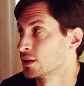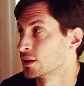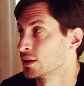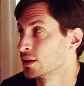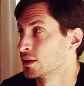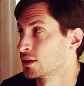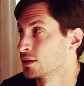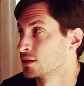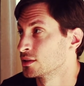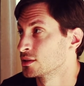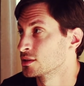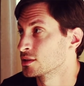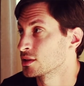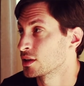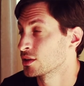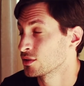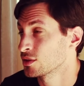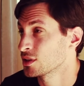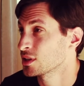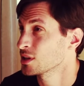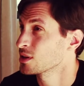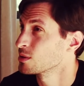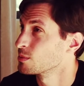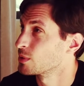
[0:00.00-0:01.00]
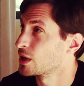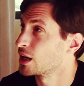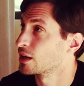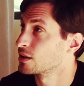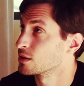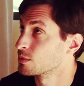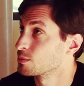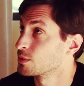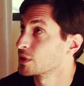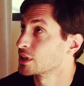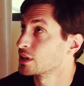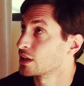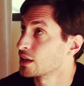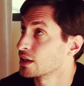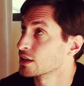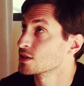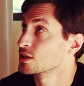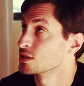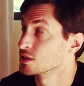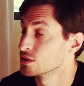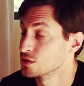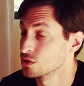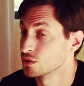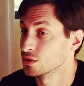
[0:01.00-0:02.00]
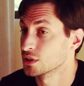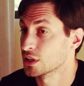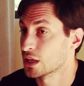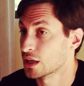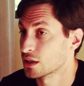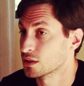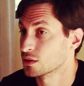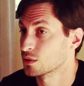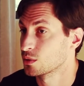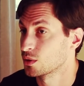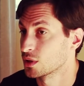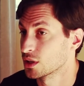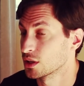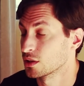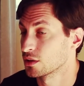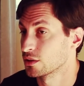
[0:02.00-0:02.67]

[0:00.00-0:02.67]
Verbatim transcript: And I don't think about it, but I actually do that quite a